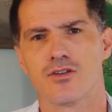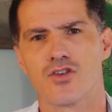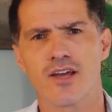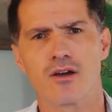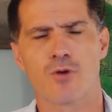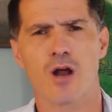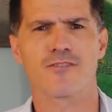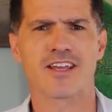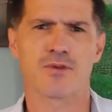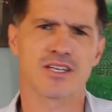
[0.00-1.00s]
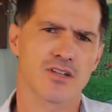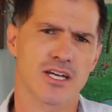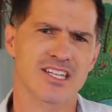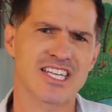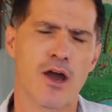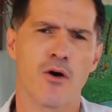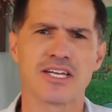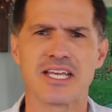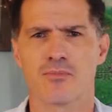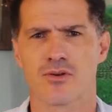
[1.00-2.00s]
Jacob Roggeveen was not the
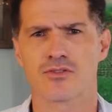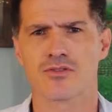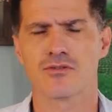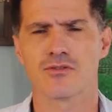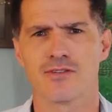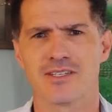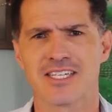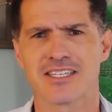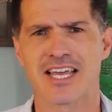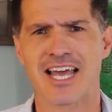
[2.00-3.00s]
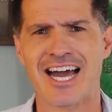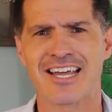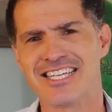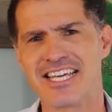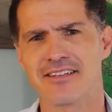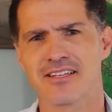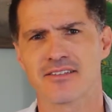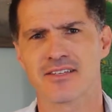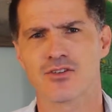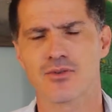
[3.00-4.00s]
only person to visit in the
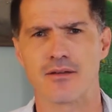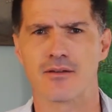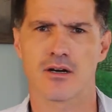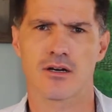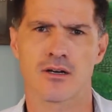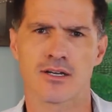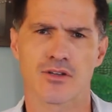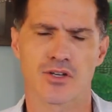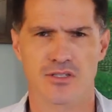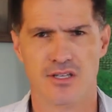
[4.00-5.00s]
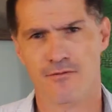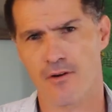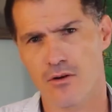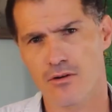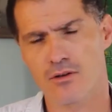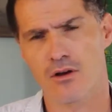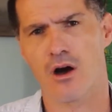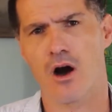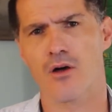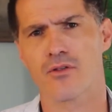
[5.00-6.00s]
eighteenth century. Uh, in the years that followed,
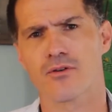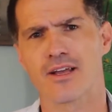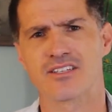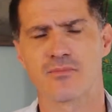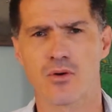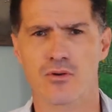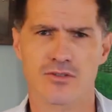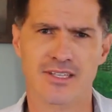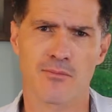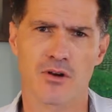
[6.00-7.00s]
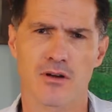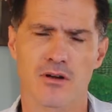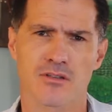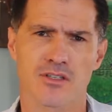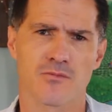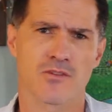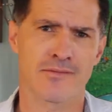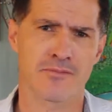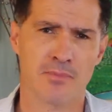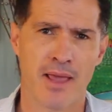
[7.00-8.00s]
other explorers came along, some of
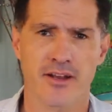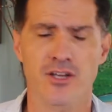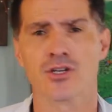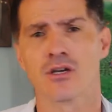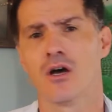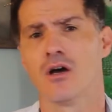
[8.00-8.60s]
them in Spanish,